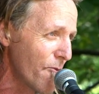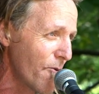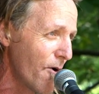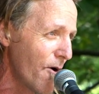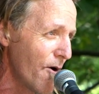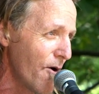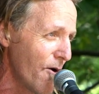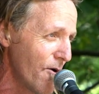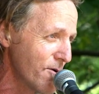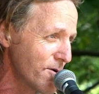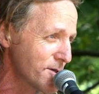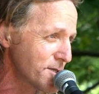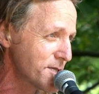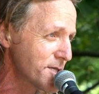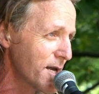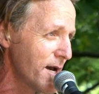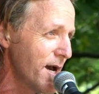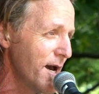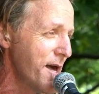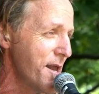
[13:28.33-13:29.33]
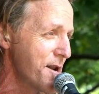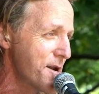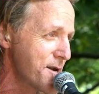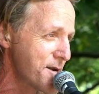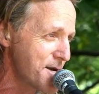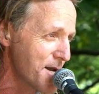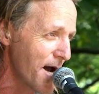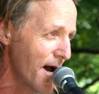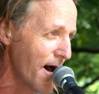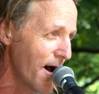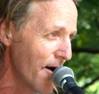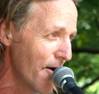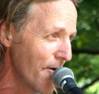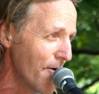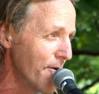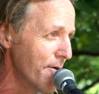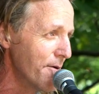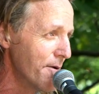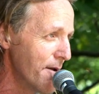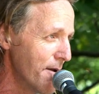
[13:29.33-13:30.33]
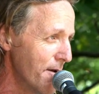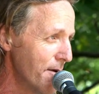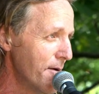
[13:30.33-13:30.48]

wrong side of town.